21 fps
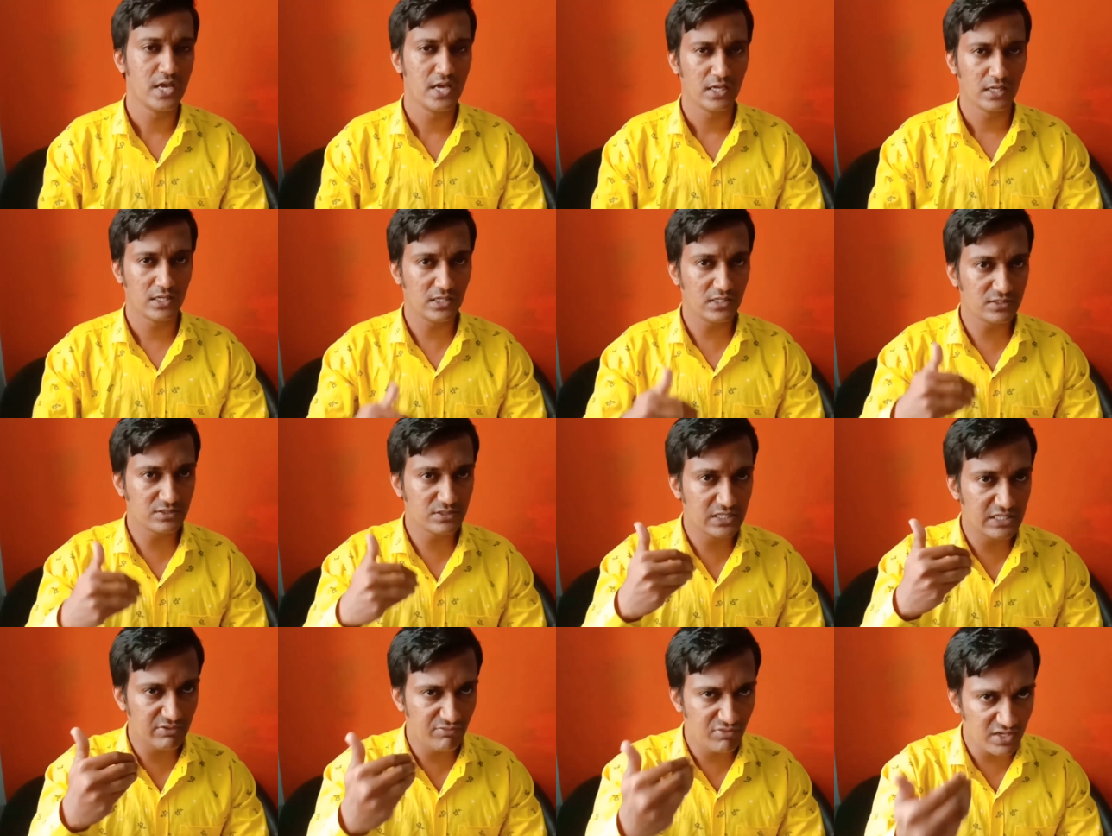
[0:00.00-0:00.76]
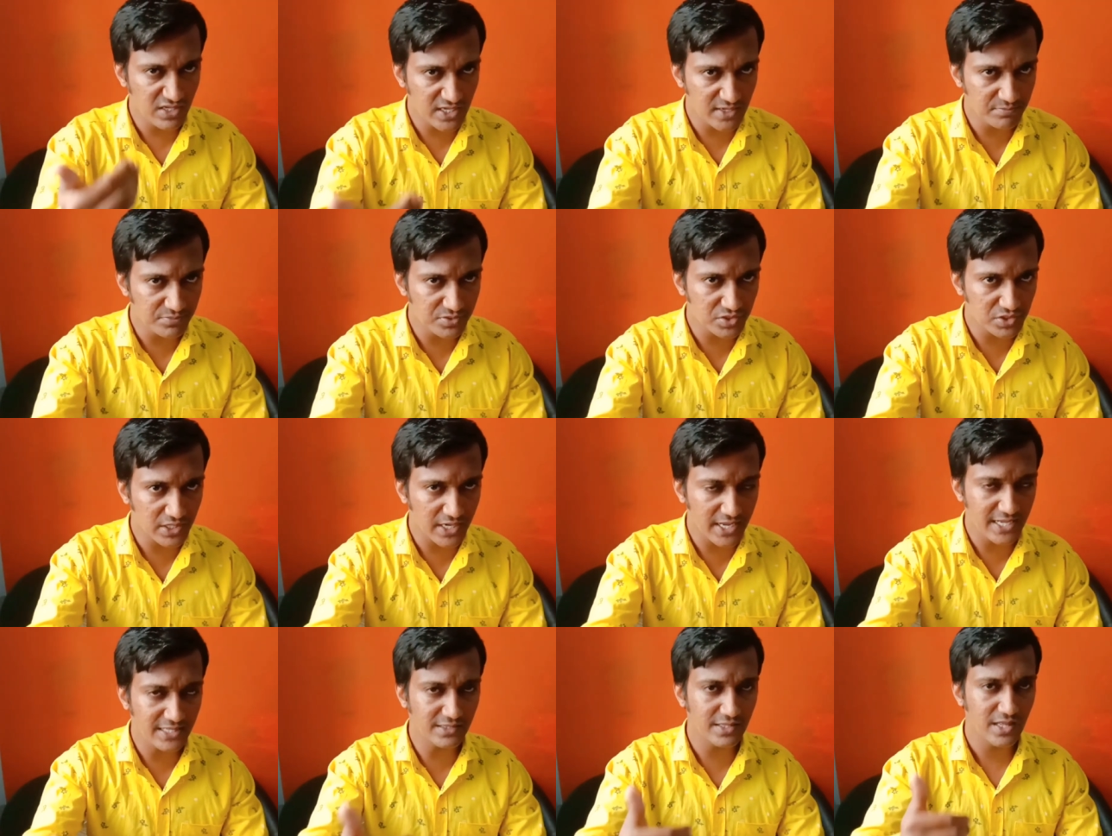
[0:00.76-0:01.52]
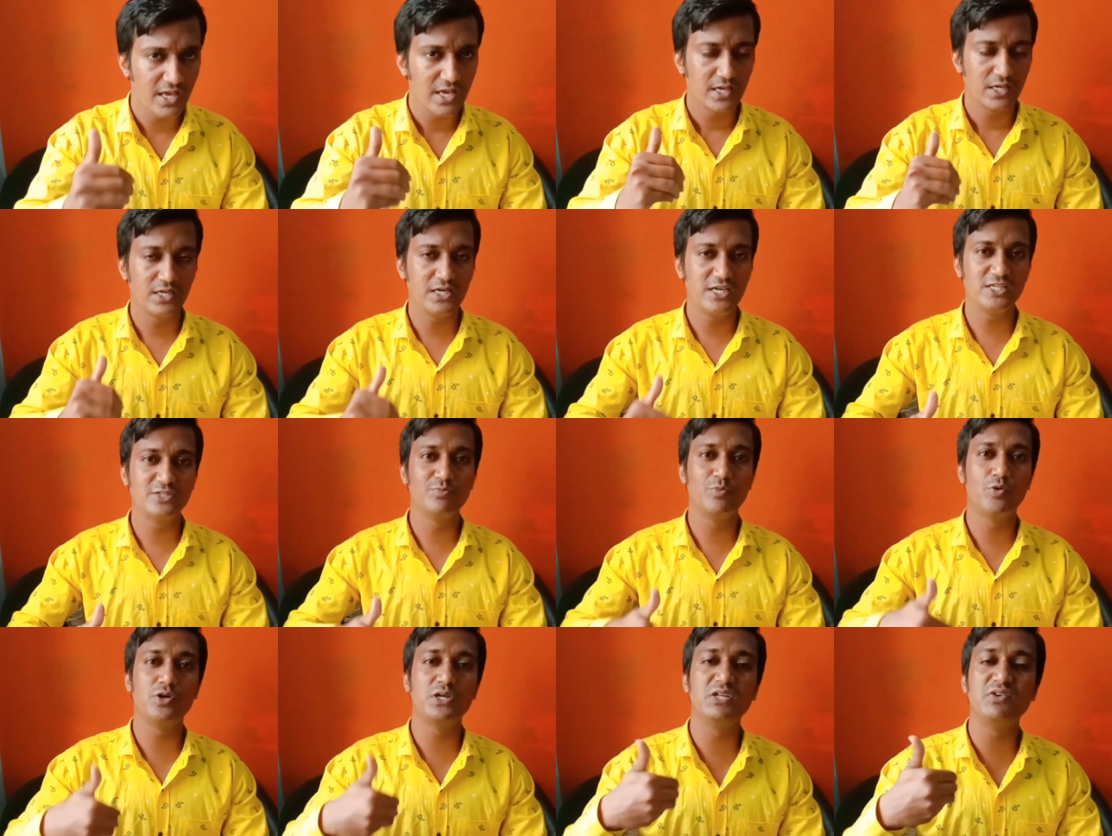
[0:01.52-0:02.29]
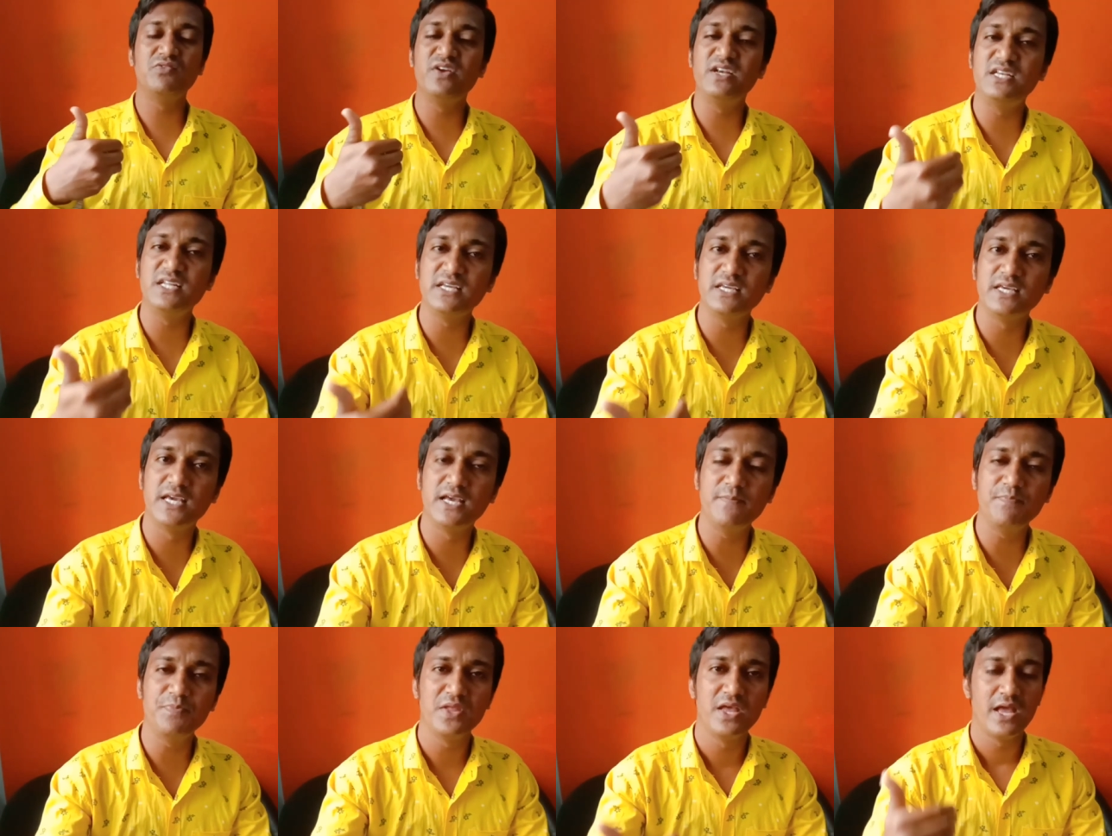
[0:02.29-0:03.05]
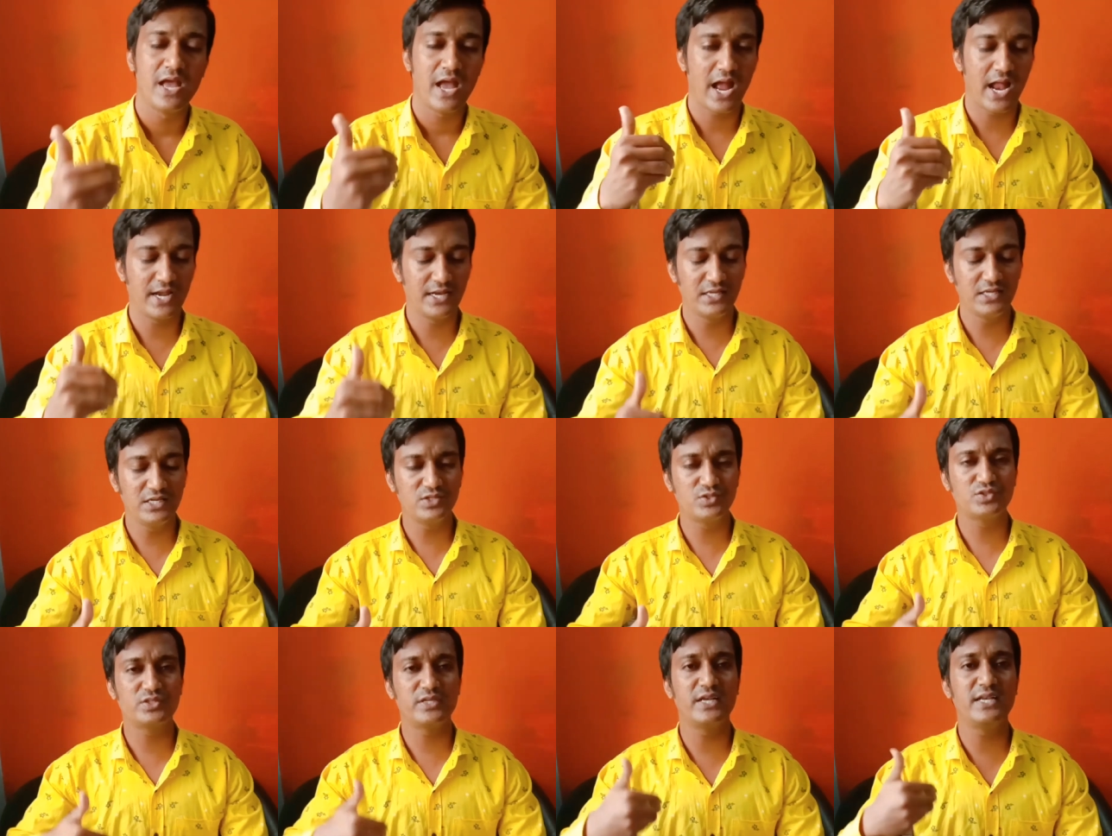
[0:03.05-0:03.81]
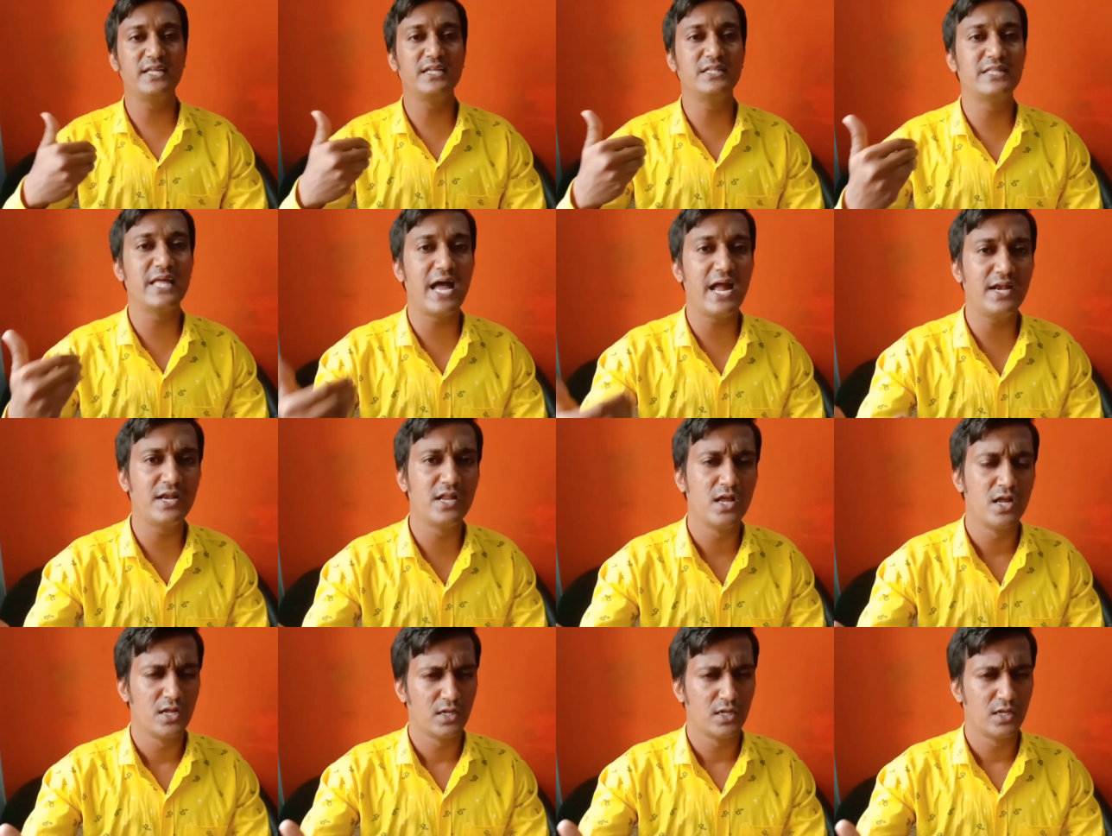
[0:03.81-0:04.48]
He is giving him strength he is motivating him and he is telling that